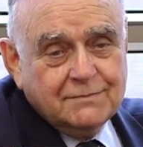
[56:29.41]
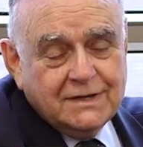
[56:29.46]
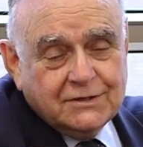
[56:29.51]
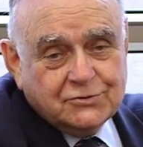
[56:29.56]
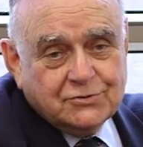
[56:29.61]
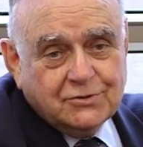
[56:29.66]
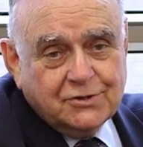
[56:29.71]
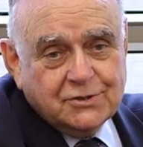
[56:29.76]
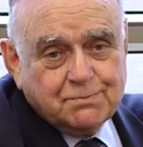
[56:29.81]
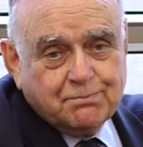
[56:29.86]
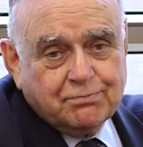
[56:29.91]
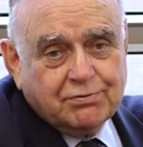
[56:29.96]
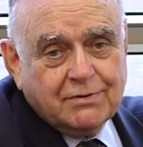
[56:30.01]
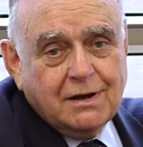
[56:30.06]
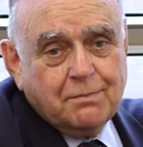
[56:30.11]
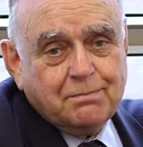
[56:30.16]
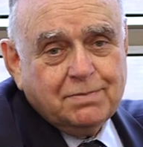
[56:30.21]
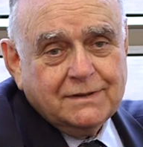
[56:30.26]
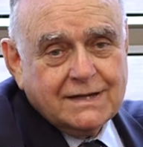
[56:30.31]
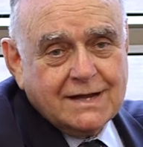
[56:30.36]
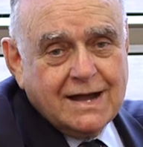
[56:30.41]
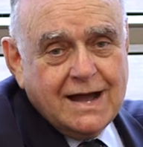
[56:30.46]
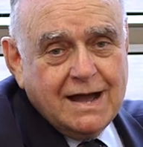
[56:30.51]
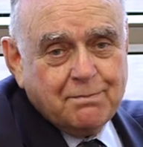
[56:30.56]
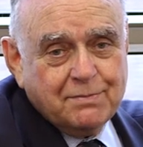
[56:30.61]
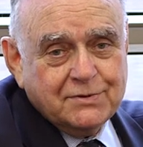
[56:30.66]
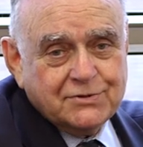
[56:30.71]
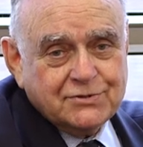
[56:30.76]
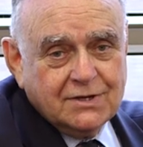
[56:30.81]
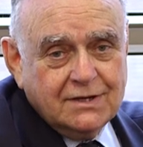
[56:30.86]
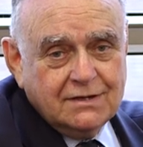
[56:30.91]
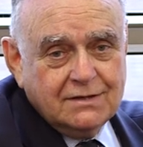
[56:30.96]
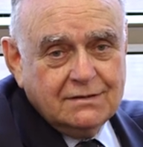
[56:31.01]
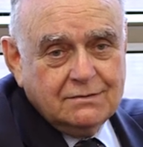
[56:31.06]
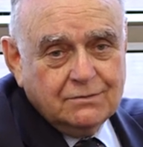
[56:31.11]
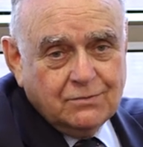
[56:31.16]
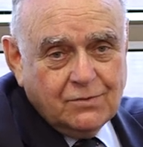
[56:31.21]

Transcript: make sure he's properly compensated.